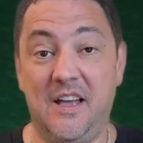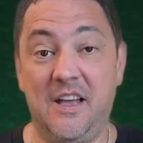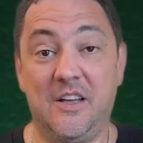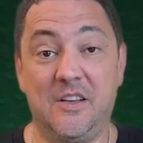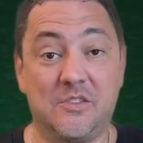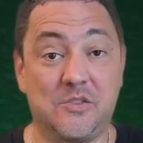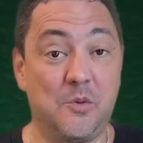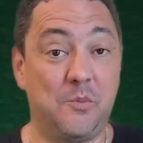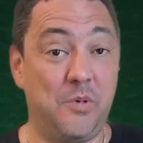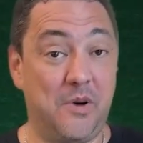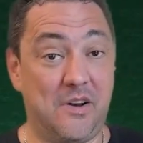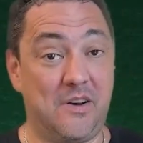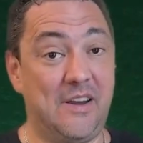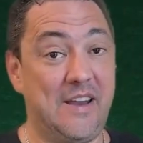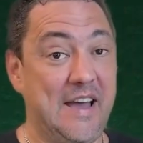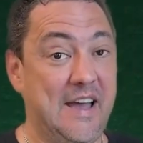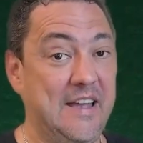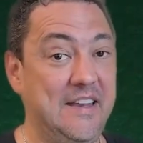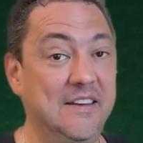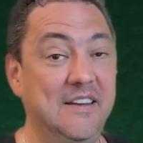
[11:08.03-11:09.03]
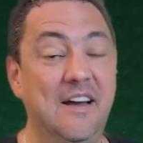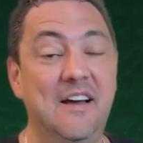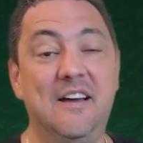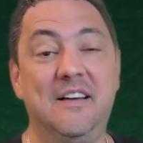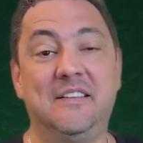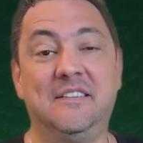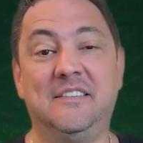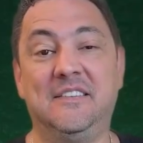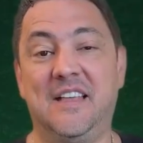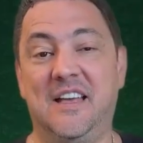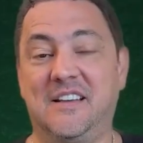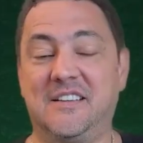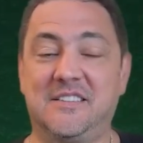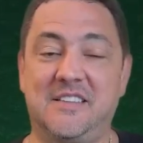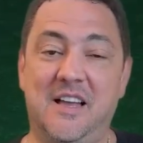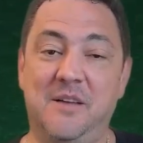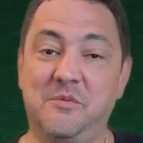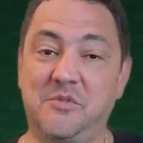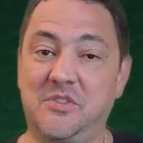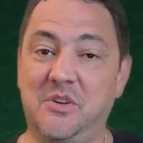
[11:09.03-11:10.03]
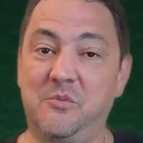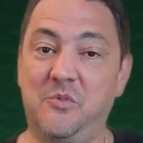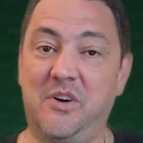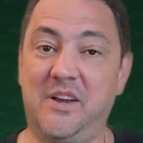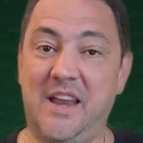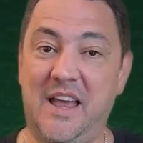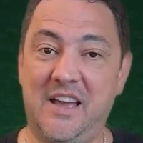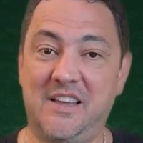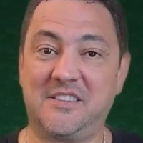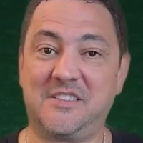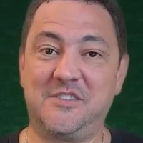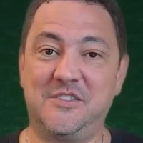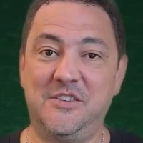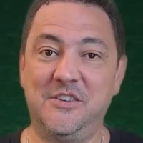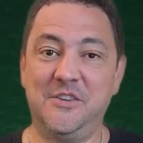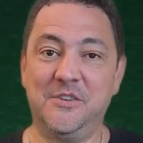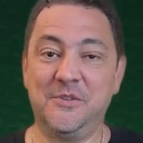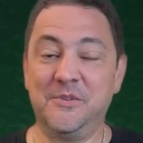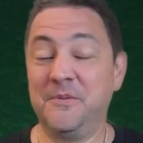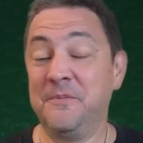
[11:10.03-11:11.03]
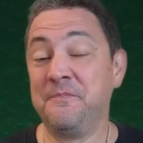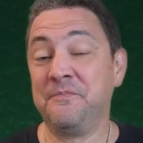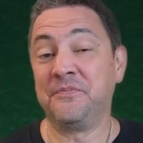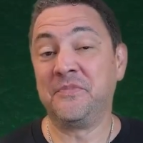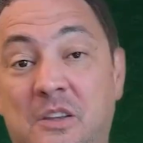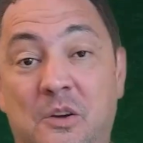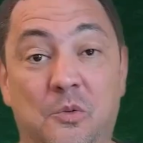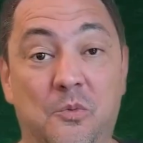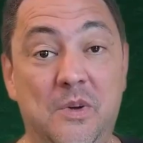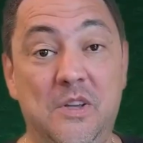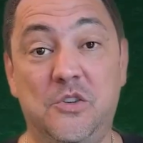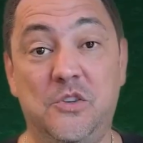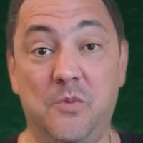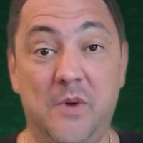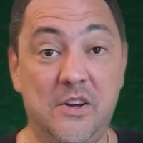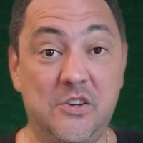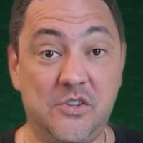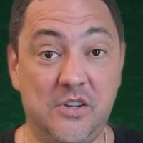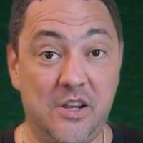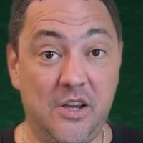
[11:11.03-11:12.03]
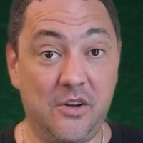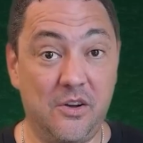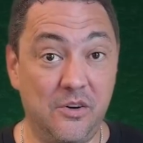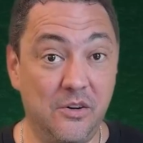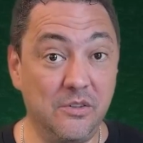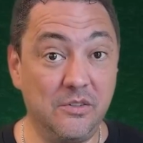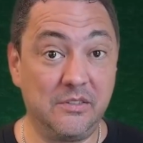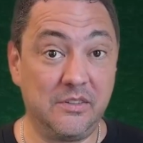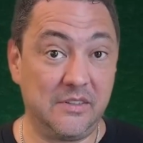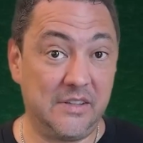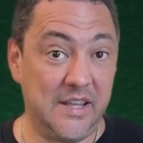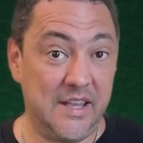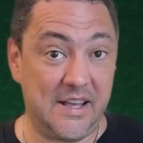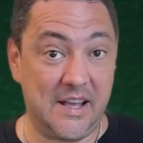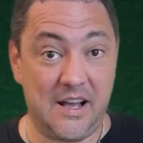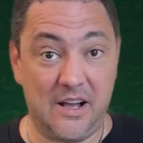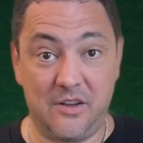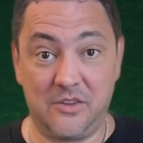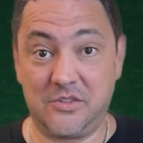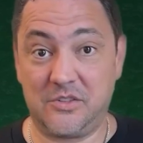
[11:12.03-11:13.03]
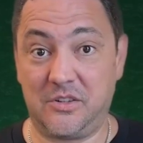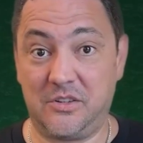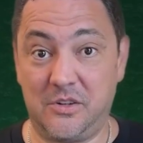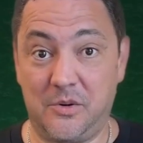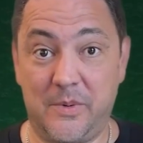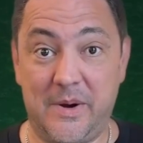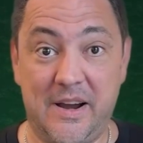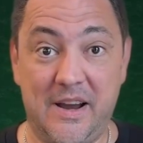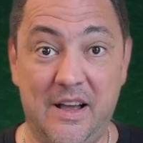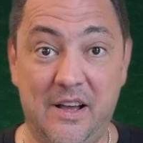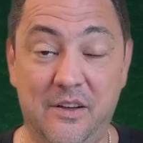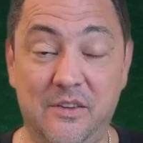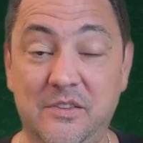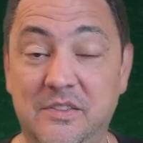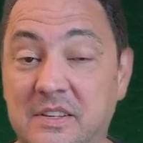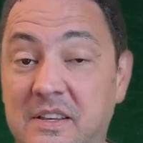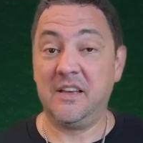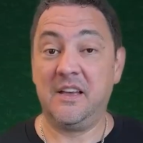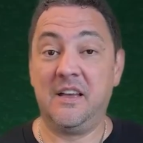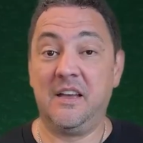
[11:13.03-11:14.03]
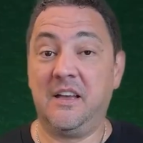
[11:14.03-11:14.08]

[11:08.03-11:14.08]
So bottom line, next time someone asks you, which way should I go, Lakehouse or the warehouse?